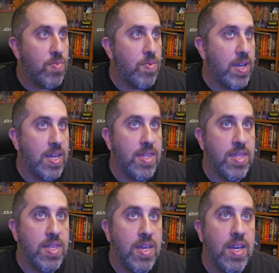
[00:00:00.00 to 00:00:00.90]

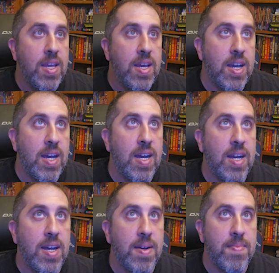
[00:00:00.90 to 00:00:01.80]
with,
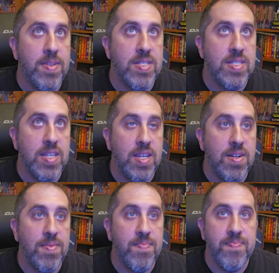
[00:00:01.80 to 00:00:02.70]
let's see
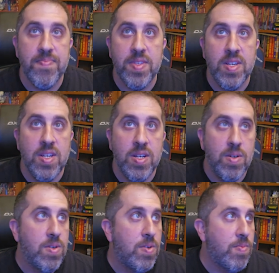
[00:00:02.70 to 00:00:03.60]
here.
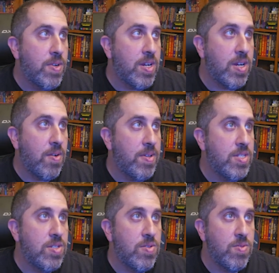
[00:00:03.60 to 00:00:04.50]
We're going
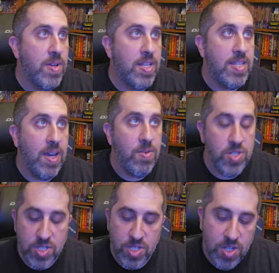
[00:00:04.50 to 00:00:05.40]
to,
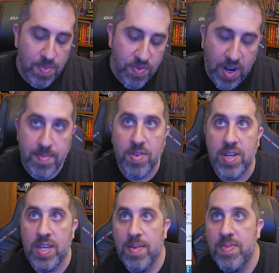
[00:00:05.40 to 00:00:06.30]
intelligence is our
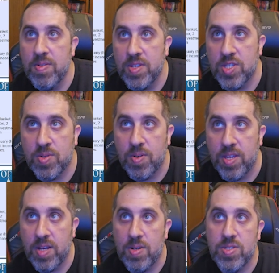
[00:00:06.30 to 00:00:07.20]
primary ability score
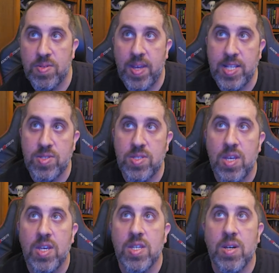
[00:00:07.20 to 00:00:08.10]
here. So that's
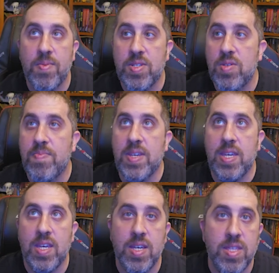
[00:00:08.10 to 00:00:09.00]
going to
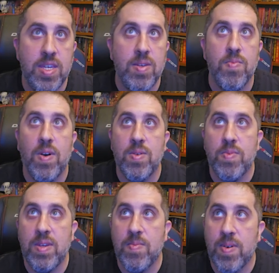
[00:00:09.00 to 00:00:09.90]
be the one
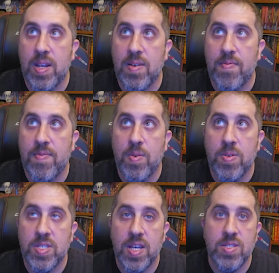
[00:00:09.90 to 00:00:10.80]
we kind of
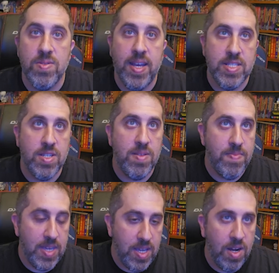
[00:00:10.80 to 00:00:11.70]
focus on. So that's going to
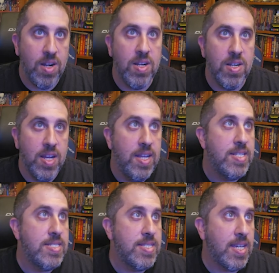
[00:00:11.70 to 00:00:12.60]
be our
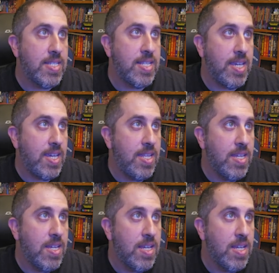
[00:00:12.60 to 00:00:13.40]
16.